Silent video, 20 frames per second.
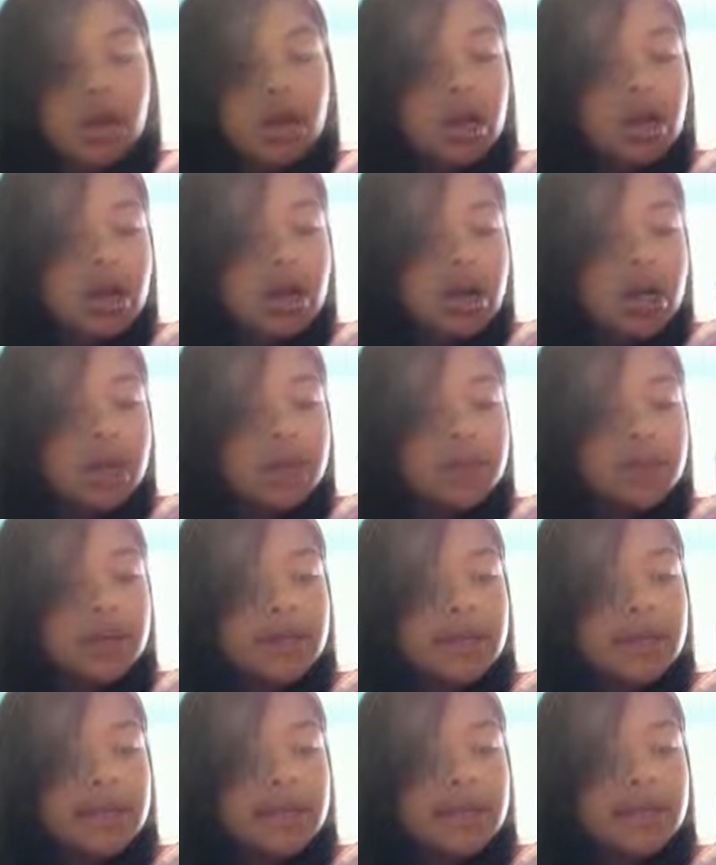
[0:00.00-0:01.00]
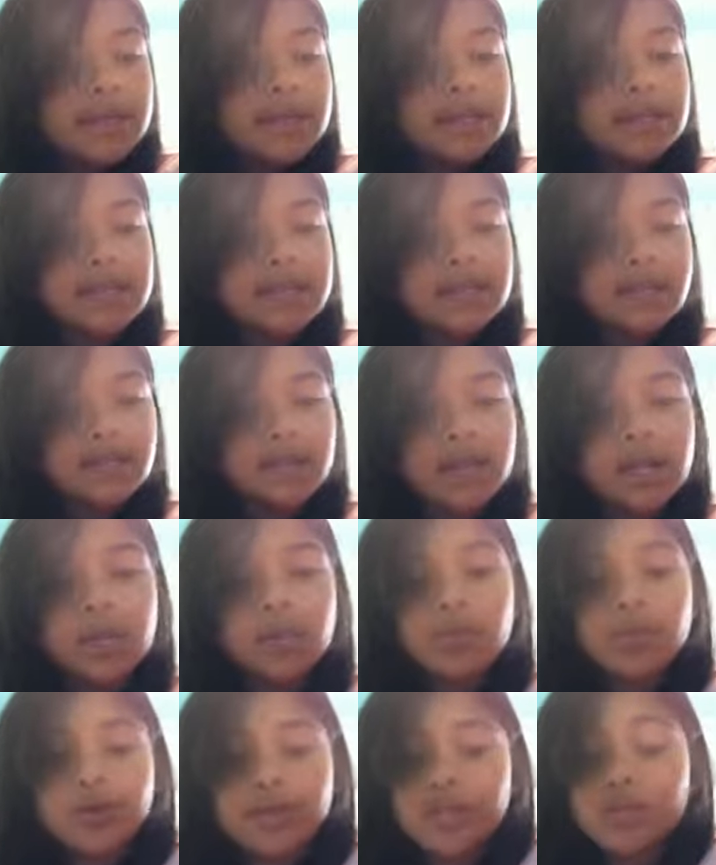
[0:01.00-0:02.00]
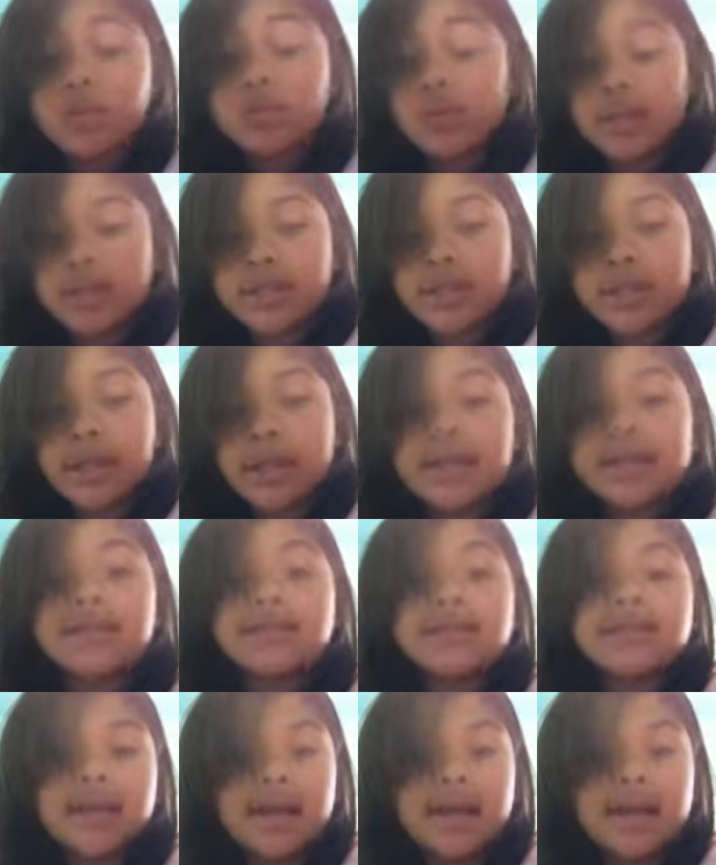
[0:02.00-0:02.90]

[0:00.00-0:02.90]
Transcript: Um, is it really important to moisturize?